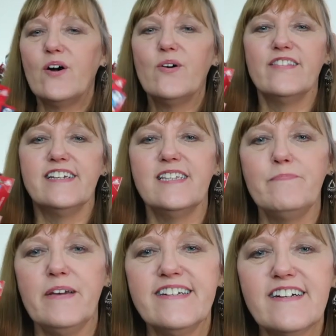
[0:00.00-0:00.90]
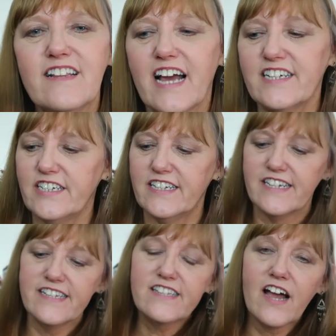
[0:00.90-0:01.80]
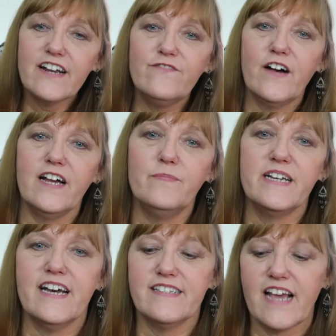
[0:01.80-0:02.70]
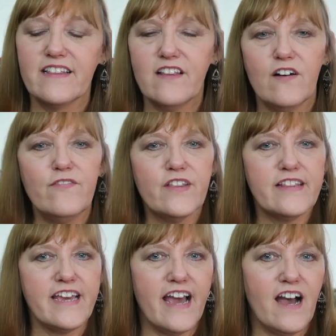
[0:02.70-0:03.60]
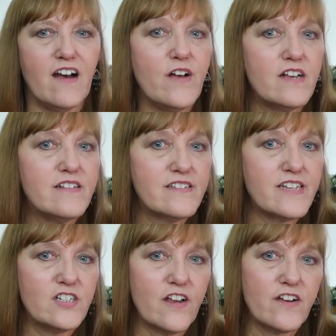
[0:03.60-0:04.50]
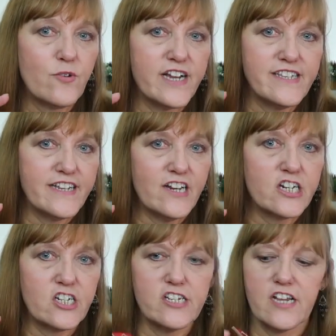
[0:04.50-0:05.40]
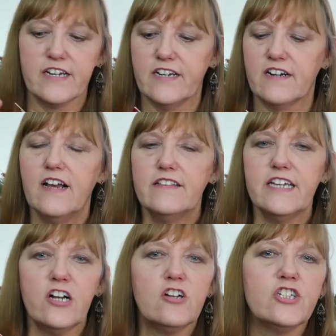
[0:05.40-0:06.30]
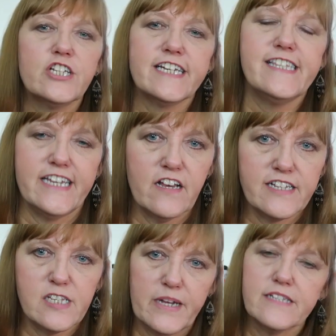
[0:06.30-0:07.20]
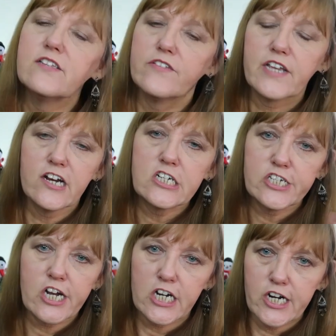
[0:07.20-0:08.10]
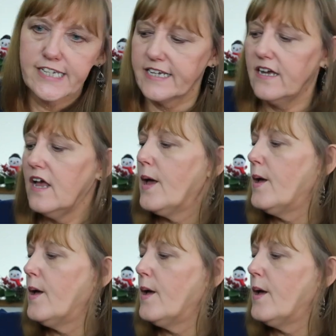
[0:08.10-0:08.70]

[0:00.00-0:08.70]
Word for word: so this pin collection is kind of fun because I love that they have such crazy characters on here that you don't usually see on these pins, so the characters aren't crazy.